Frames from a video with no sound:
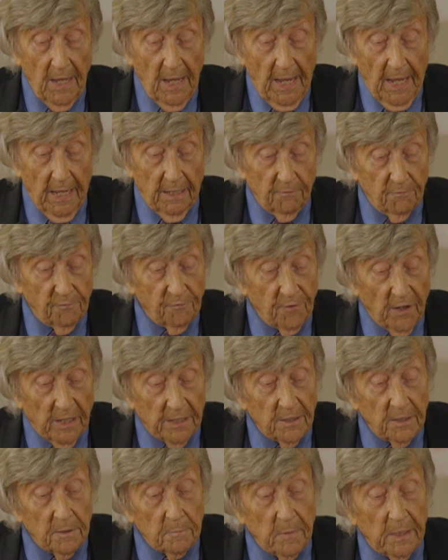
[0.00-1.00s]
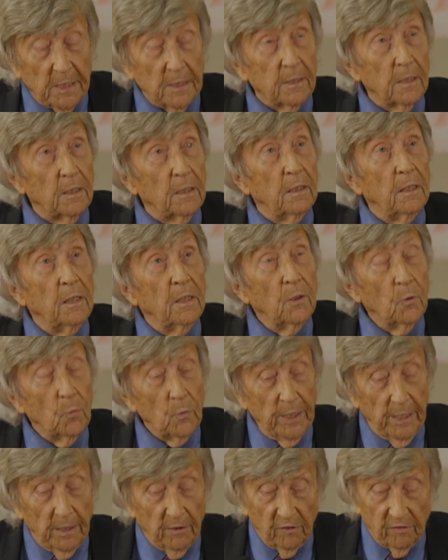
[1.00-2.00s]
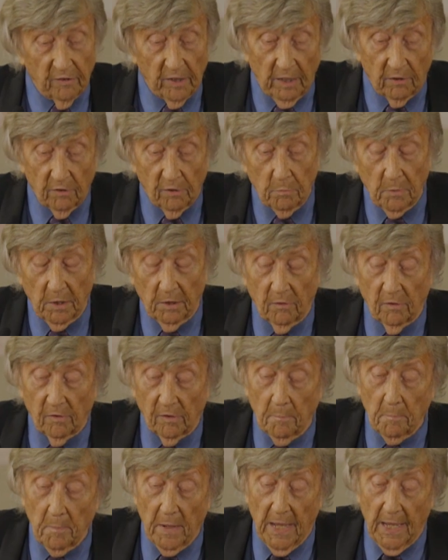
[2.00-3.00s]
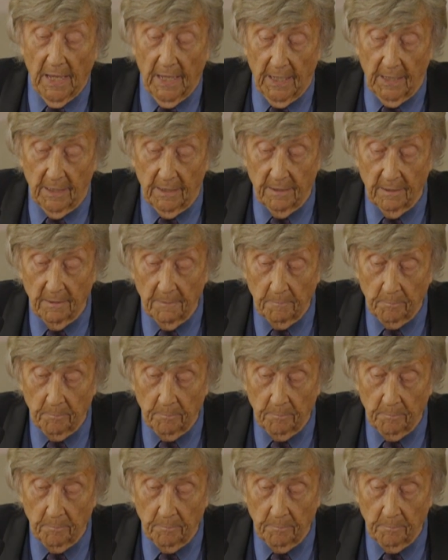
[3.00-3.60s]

and fundamental reassessments are made.